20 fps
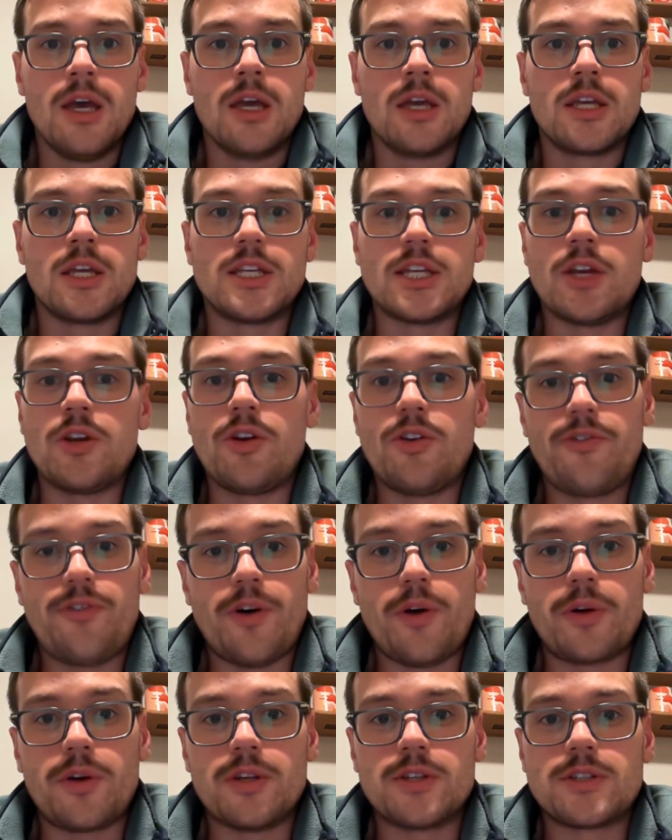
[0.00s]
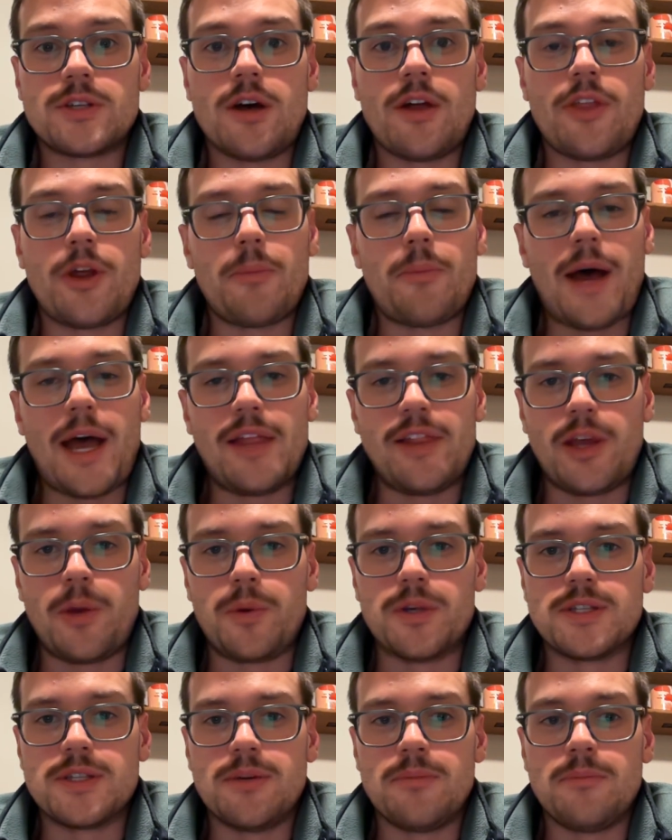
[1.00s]
Continue to focus on their
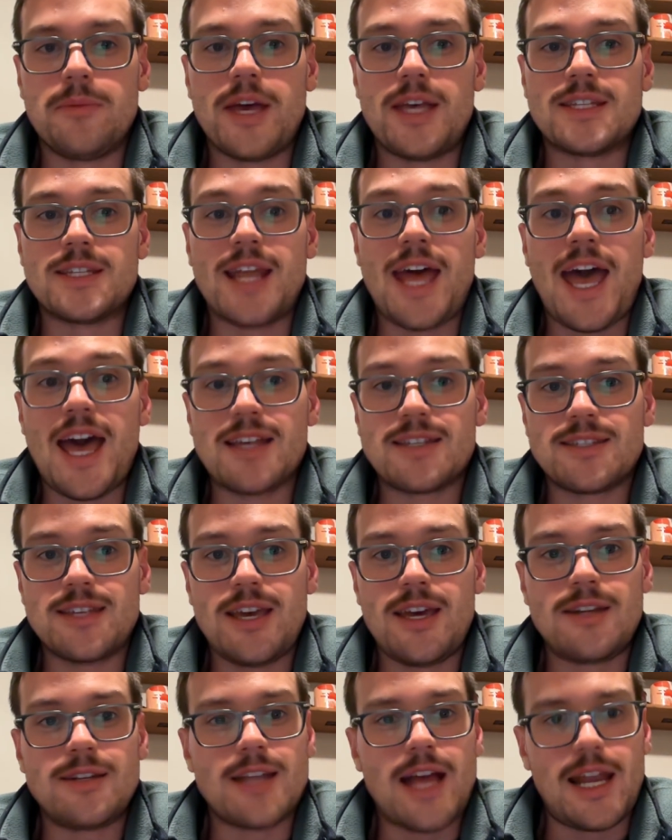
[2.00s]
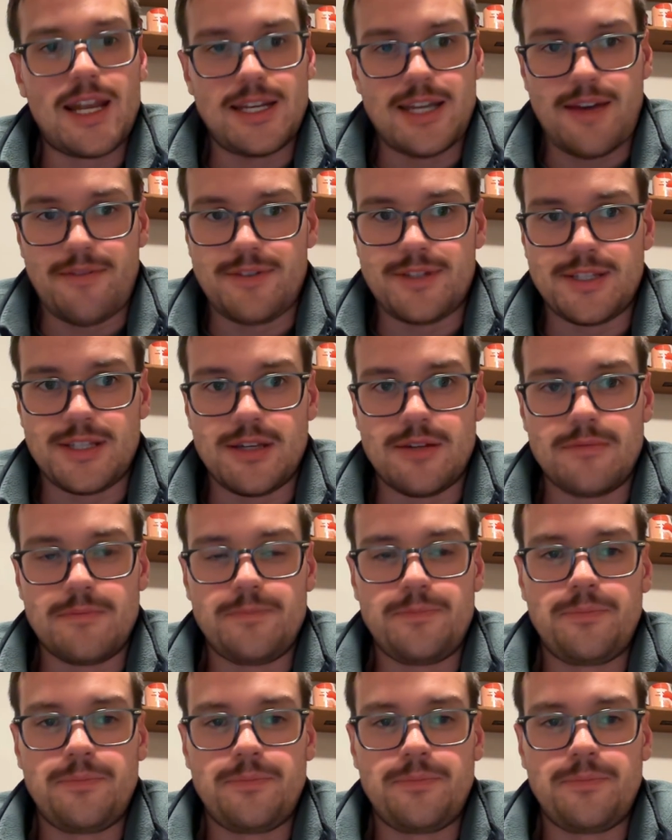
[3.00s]
bilingualism as an asset, not a deficit.